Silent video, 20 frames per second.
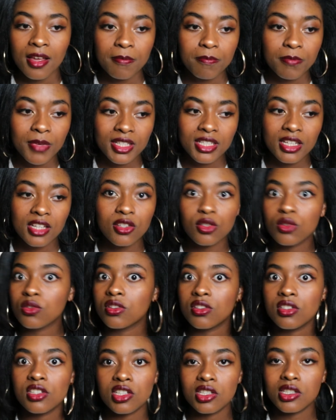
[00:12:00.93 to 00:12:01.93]
But I
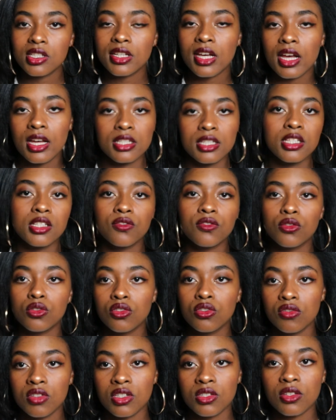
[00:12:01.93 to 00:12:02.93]
don't just cut it for no
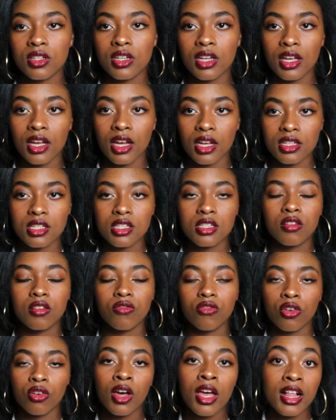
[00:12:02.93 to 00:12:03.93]
reason. I cut it
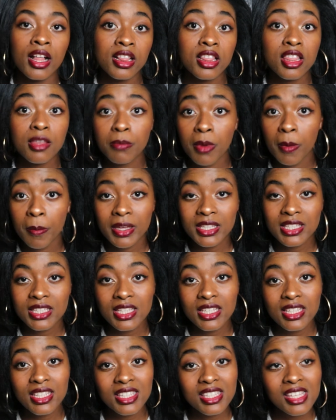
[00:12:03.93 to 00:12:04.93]
for health
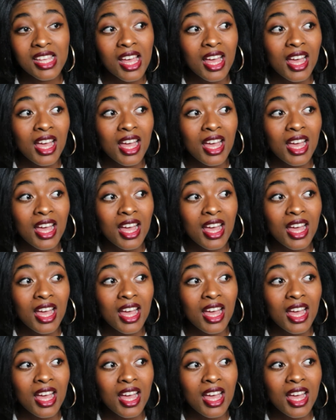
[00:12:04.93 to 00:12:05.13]
purposes.